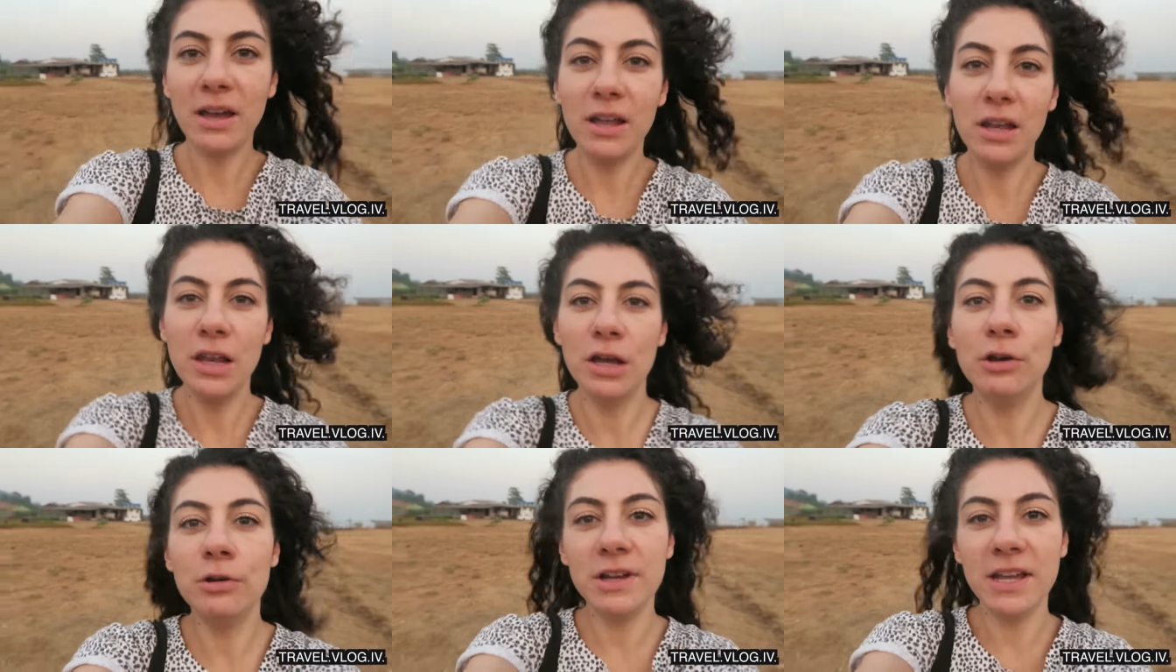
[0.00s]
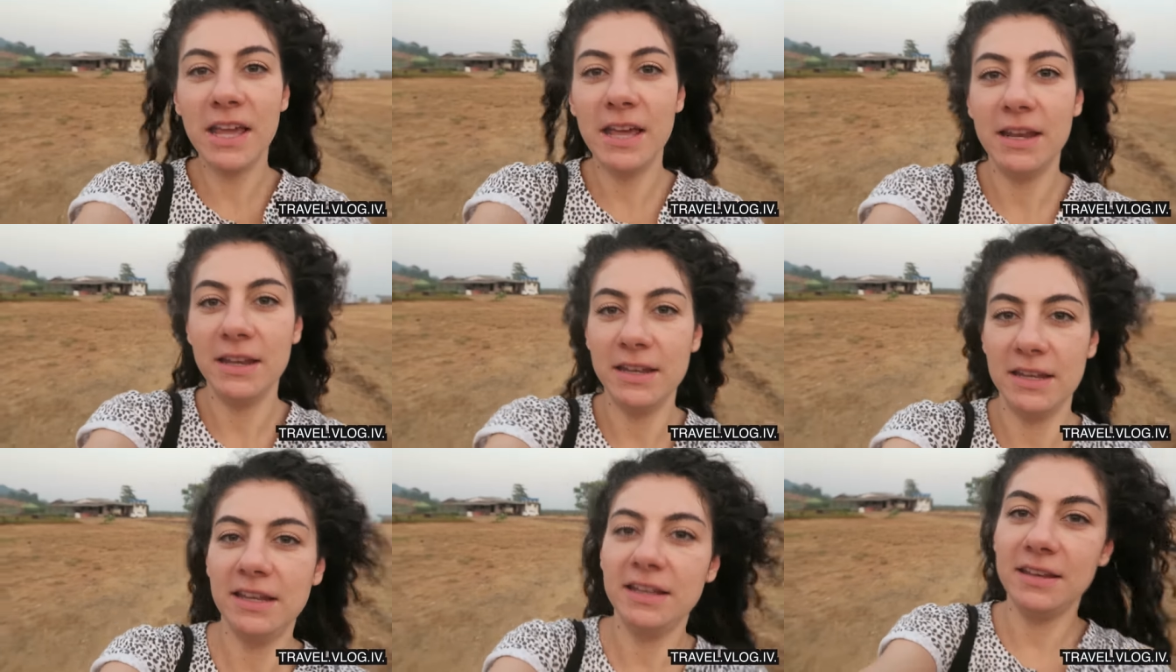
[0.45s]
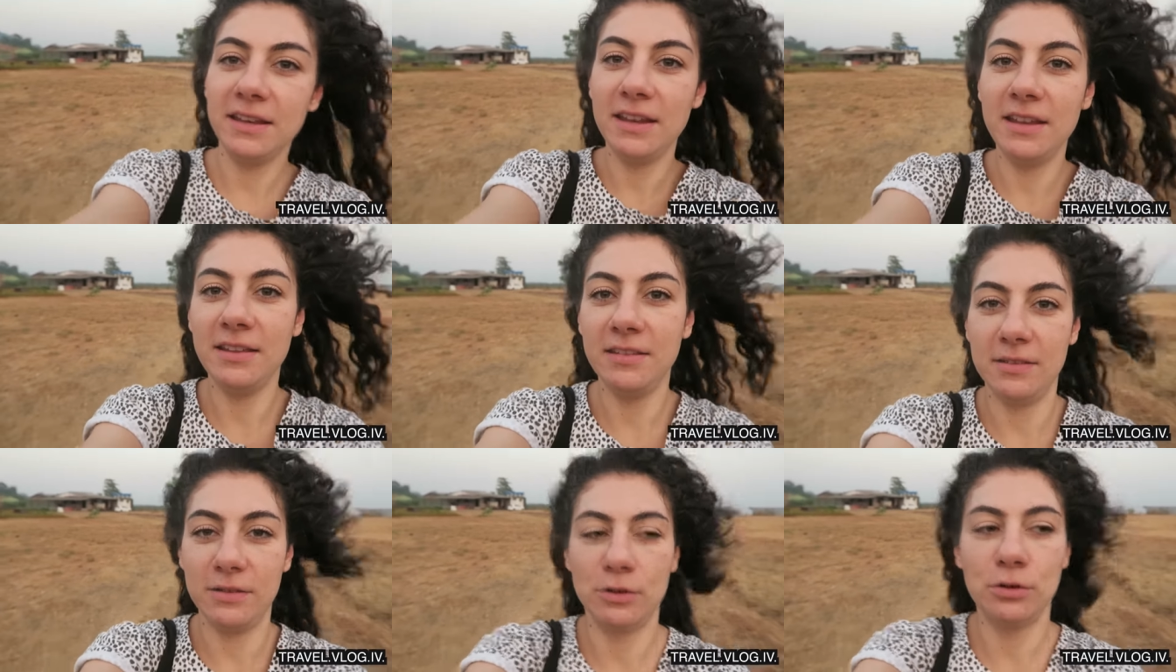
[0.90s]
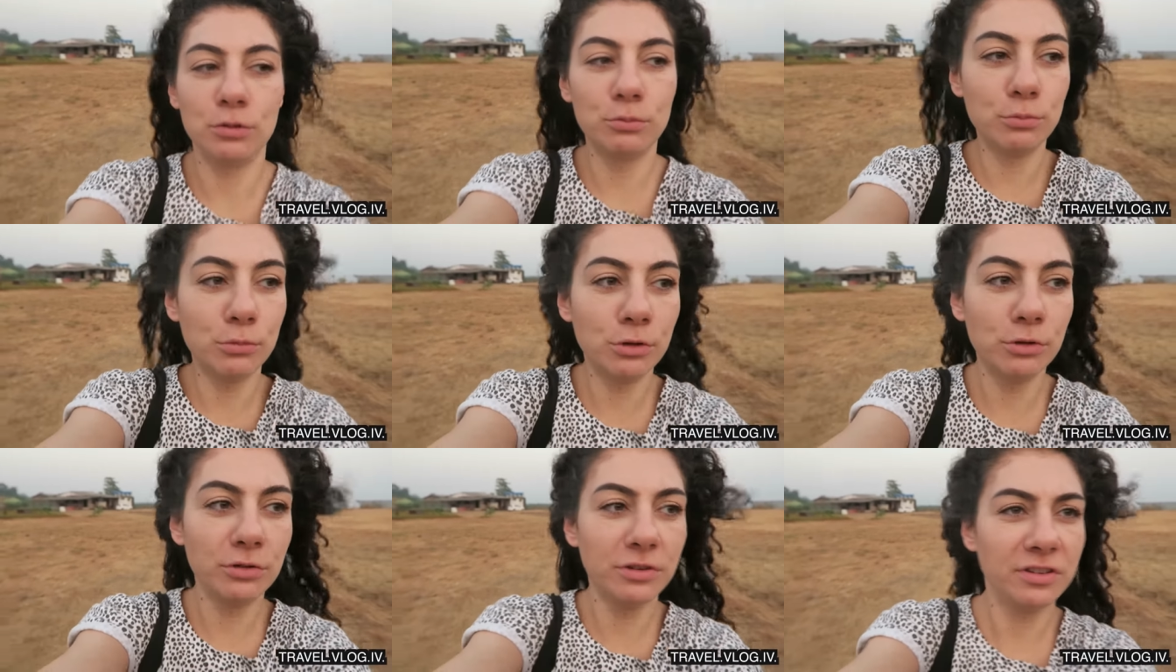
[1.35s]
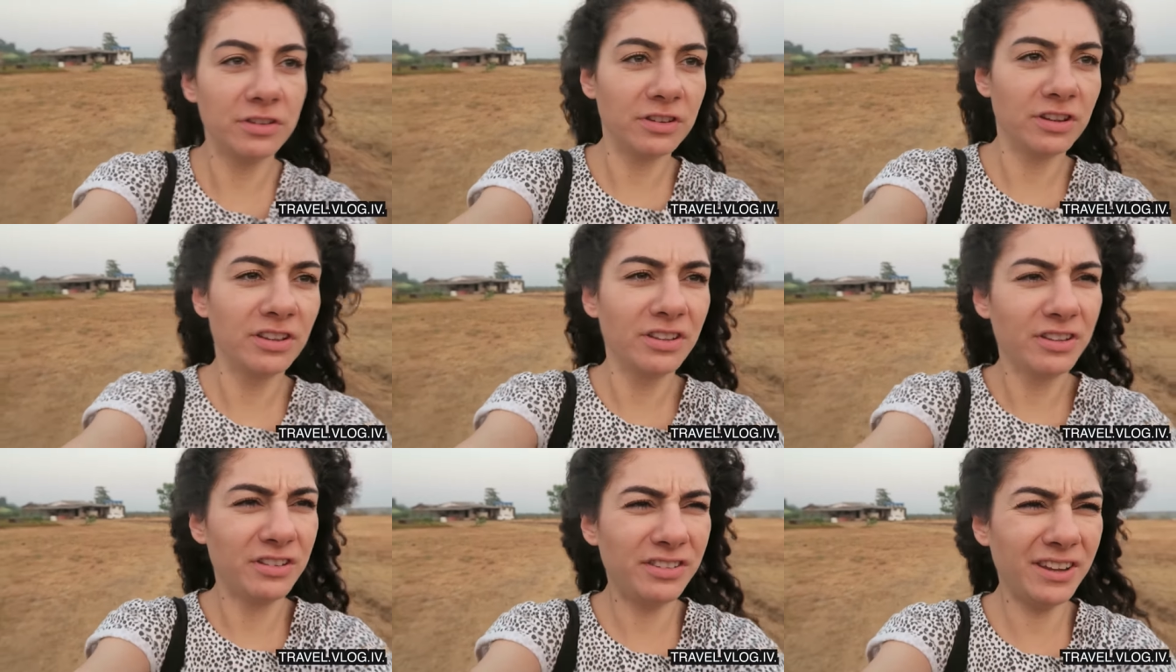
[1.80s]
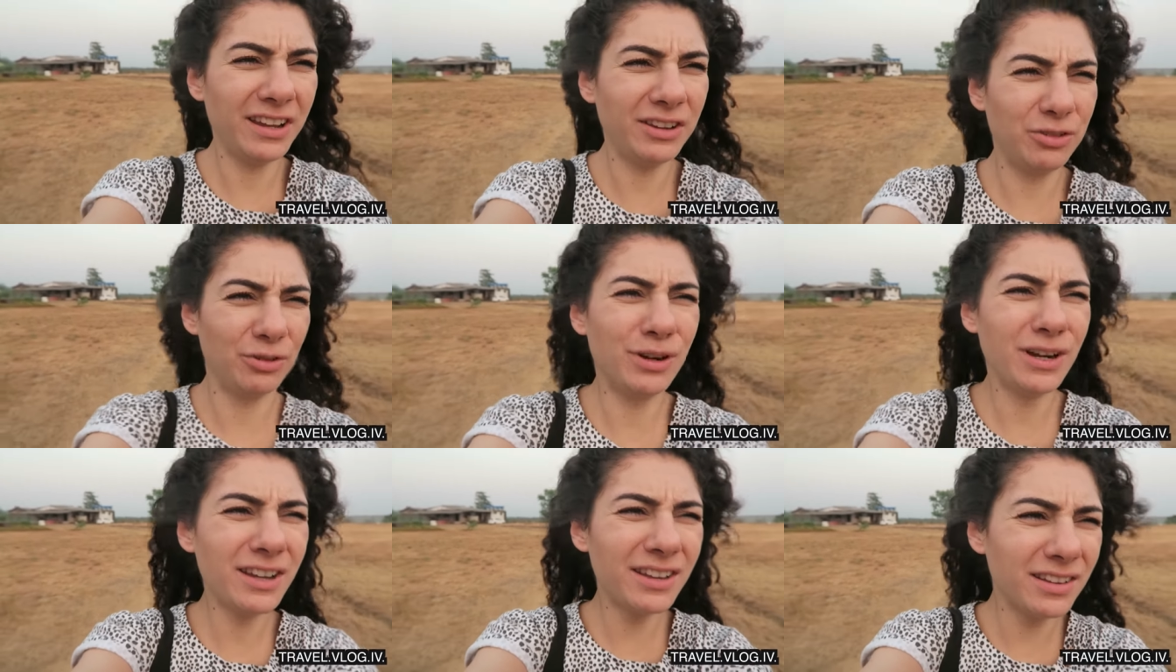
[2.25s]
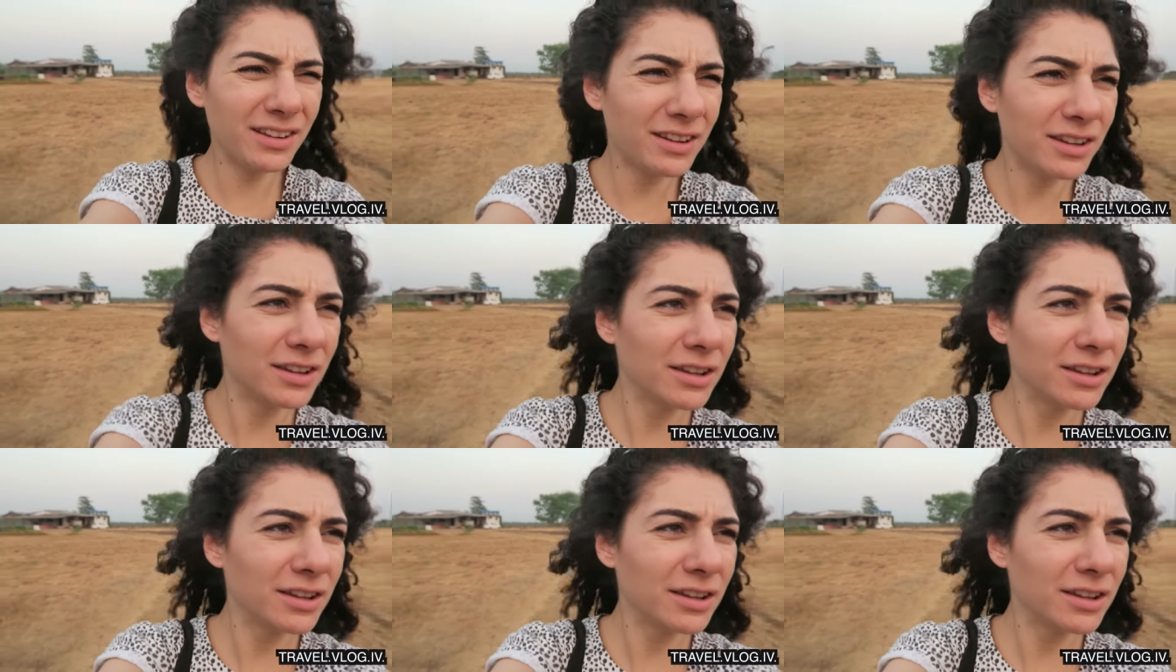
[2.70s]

hello again it is almost six right